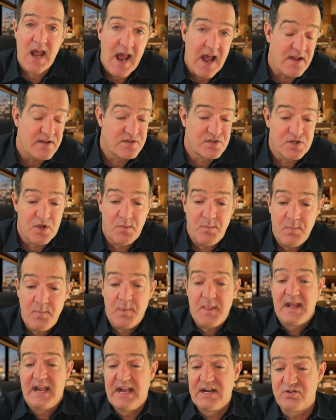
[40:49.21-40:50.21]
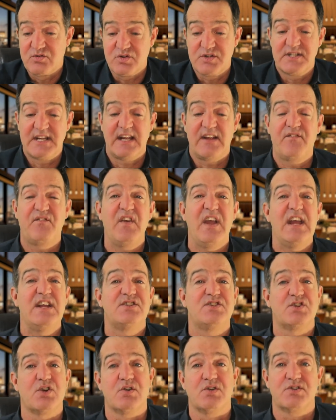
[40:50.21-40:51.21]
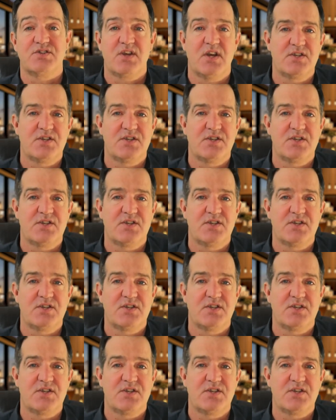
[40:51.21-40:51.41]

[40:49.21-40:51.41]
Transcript: has some interesting features,